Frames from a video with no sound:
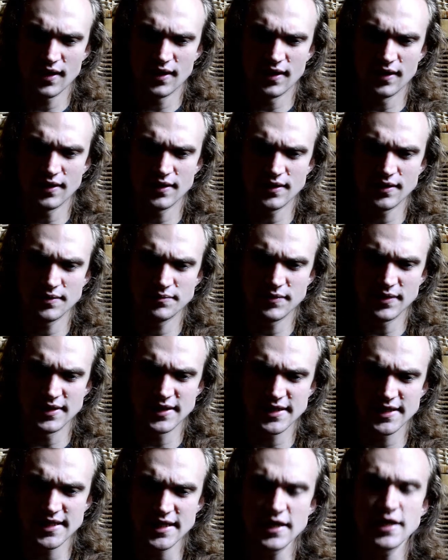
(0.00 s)

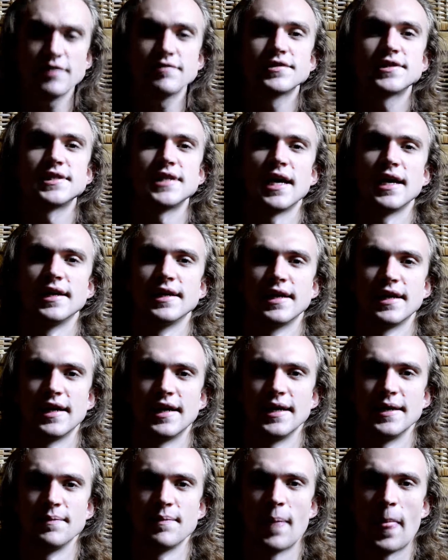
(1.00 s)
The city of
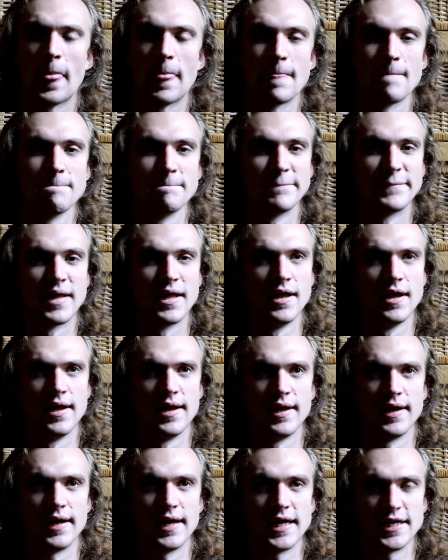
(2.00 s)
Sendai
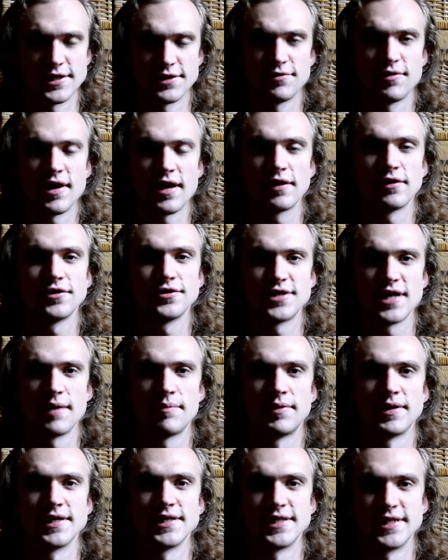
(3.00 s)
is a regular
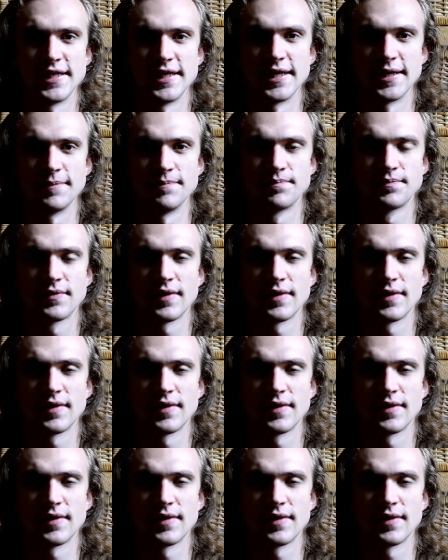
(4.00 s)
Japanese city.